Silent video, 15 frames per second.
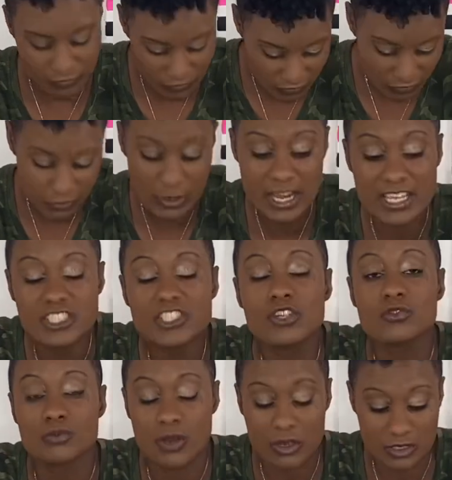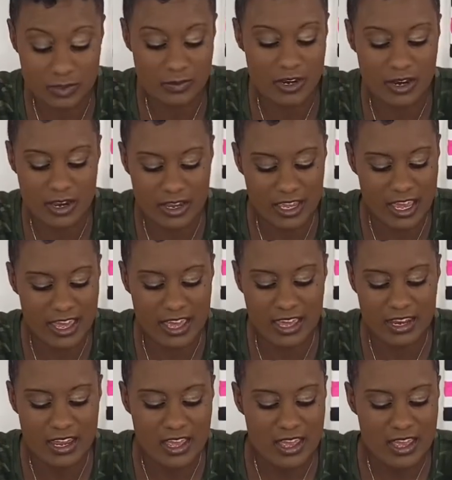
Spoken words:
fresh rosemary can